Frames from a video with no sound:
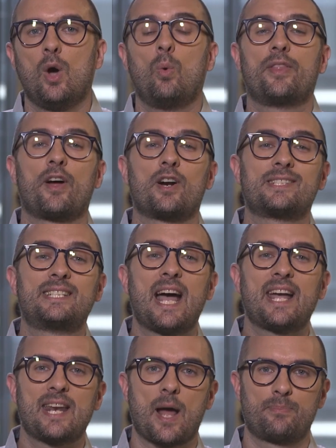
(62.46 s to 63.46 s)
With our
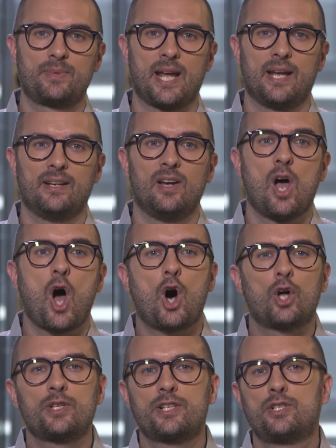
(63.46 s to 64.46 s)
second update,
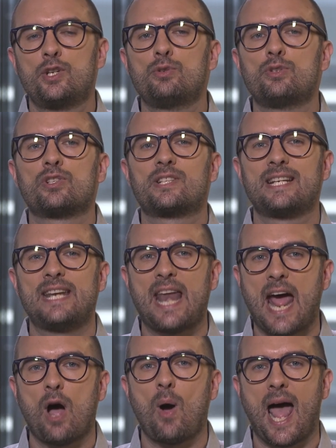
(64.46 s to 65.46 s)
Alteryx users can
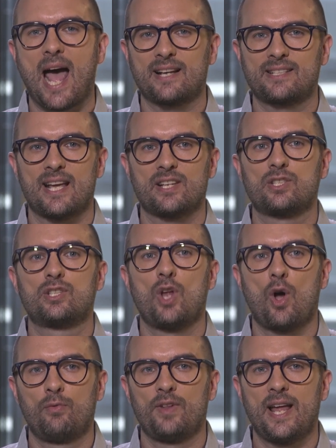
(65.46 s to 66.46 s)
now access
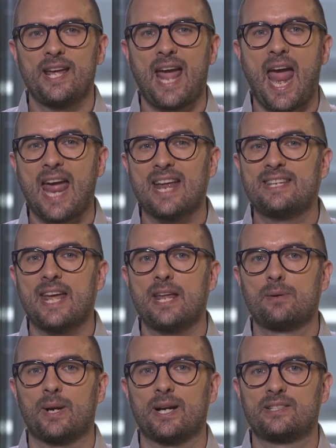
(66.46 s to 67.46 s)
Snowflake and
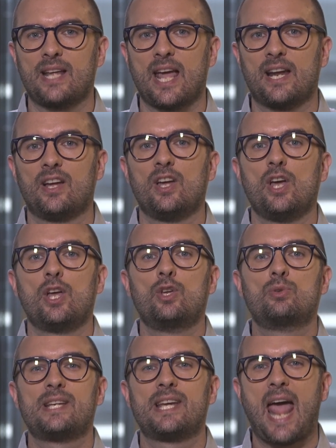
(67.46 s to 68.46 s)
Databricks data
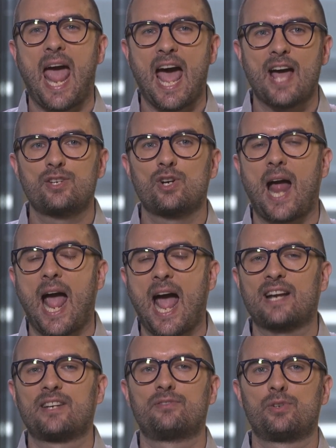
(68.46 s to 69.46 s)
using Azure
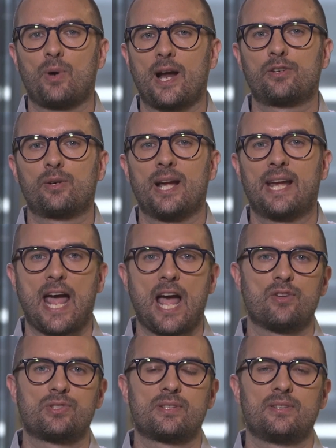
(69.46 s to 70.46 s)
Active Directory
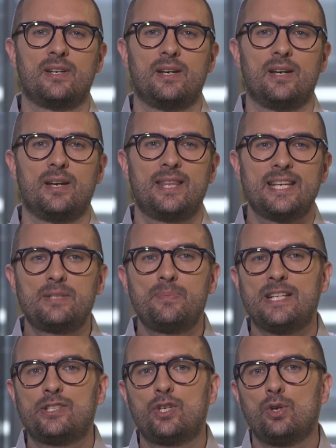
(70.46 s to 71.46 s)
accounts. This
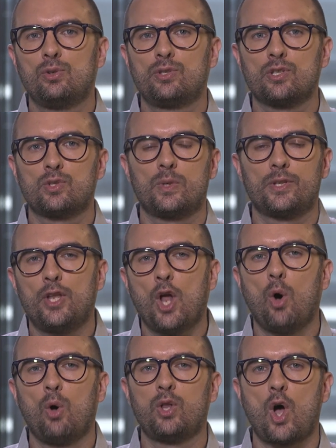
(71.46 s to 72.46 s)
means users will no
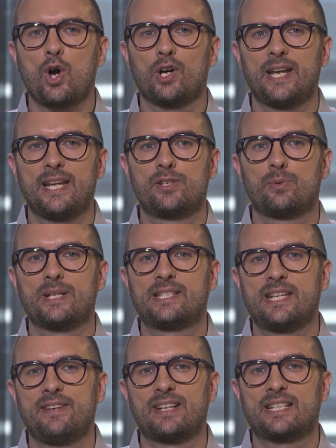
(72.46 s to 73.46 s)
longer need to
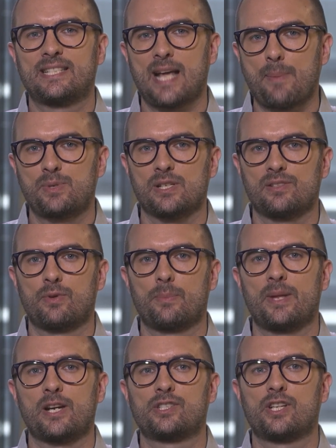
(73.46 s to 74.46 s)
receive exceptions from
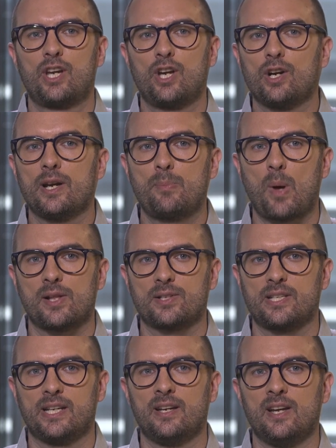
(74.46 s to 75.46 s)
their security
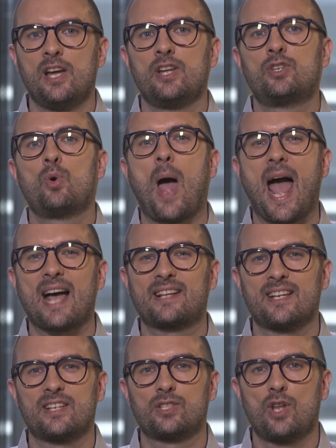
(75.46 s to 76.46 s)
policy to
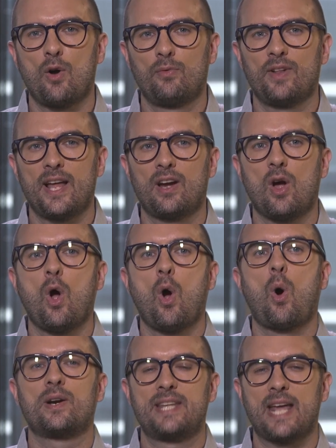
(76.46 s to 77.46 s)
access Snowflake
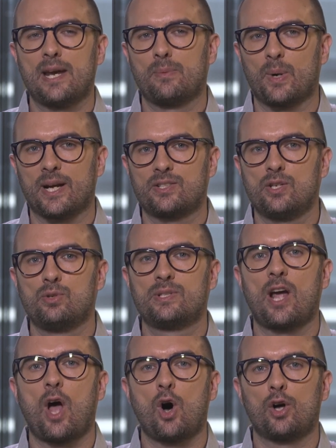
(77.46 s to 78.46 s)
or Databricks using
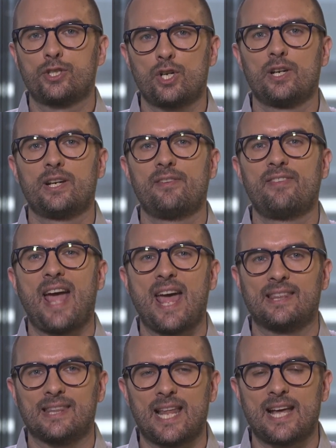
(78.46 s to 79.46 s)
alternative
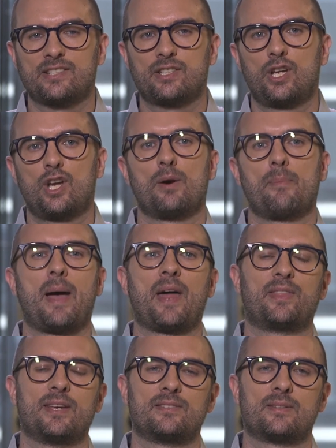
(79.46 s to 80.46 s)
and less secure
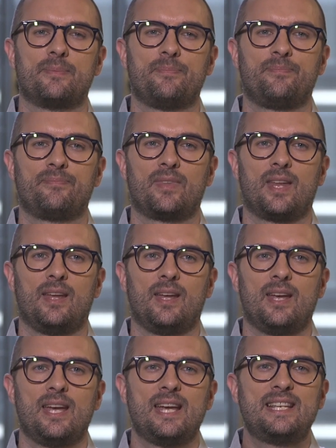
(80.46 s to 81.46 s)
methods.
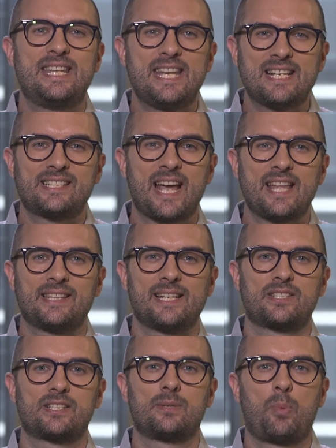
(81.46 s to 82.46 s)
DSNless
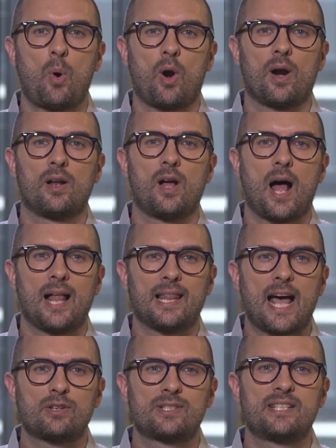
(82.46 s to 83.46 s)
support
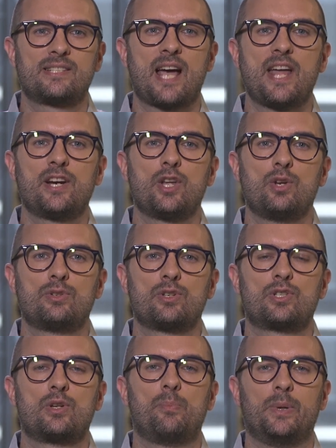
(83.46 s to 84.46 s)
allows designer users
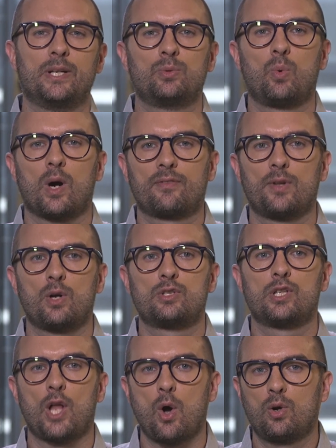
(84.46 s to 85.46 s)
to build workflows
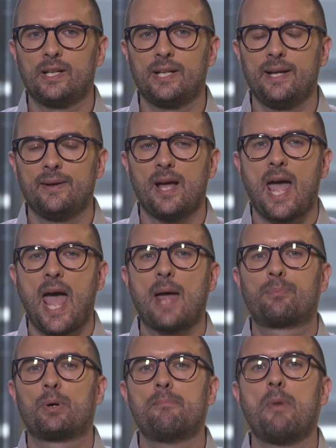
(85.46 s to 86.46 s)
locally and
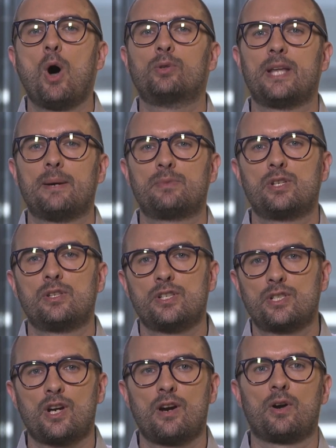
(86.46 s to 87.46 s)
promote them to the
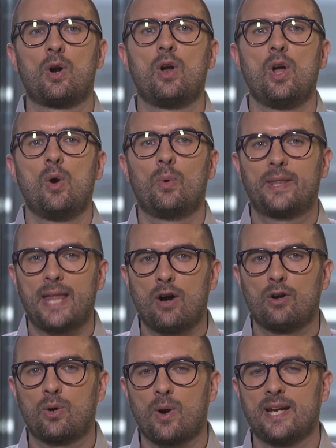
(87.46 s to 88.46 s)
server without
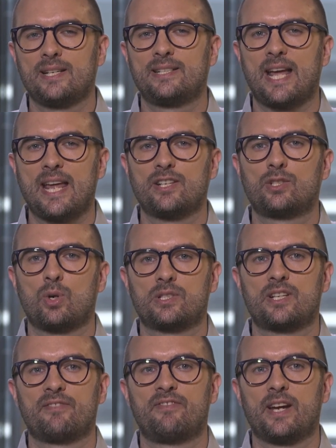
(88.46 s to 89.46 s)
creating data source
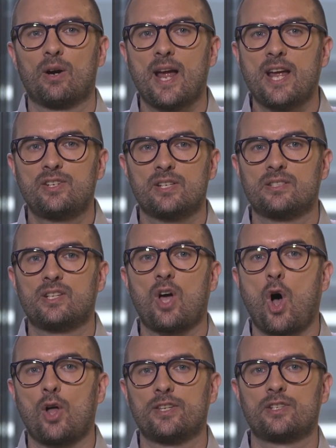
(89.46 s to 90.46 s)
configurations
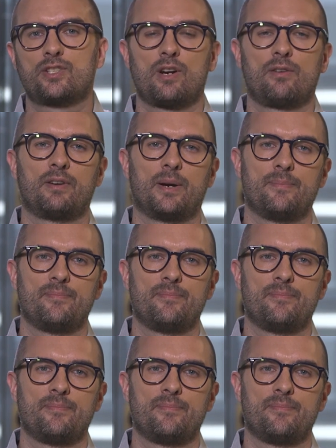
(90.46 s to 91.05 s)
on the server.